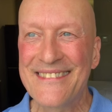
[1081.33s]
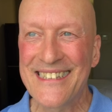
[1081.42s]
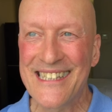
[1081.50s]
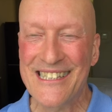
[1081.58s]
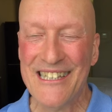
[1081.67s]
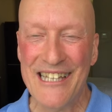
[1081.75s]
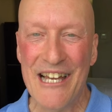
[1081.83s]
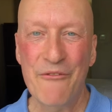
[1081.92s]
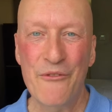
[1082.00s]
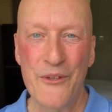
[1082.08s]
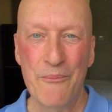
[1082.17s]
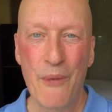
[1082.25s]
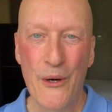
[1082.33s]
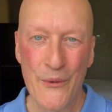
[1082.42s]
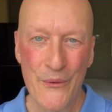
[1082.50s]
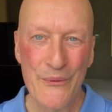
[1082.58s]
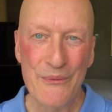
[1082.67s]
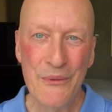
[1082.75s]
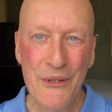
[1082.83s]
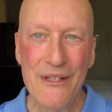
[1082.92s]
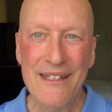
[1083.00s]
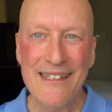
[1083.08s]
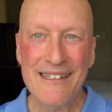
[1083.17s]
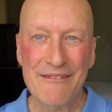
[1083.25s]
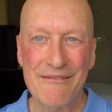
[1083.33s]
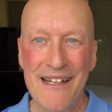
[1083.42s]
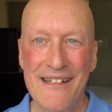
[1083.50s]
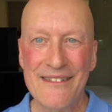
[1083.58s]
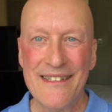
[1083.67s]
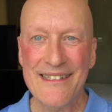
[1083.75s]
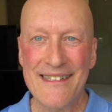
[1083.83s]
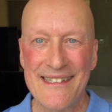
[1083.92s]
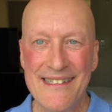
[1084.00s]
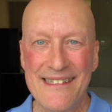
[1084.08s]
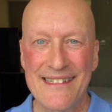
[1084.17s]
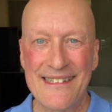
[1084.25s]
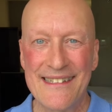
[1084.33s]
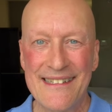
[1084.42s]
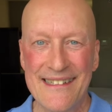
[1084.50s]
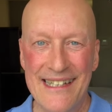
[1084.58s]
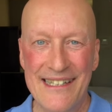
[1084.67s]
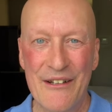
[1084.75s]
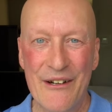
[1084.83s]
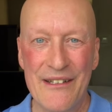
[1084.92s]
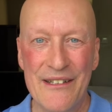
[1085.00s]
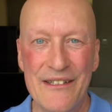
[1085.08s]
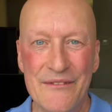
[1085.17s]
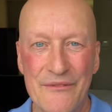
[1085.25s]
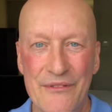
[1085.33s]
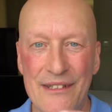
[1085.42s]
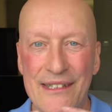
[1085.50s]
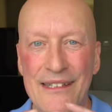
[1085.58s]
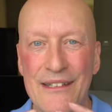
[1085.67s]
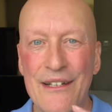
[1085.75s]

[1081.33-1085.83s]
Let's laugh with both, rooted in groundedness, lighthearted and free.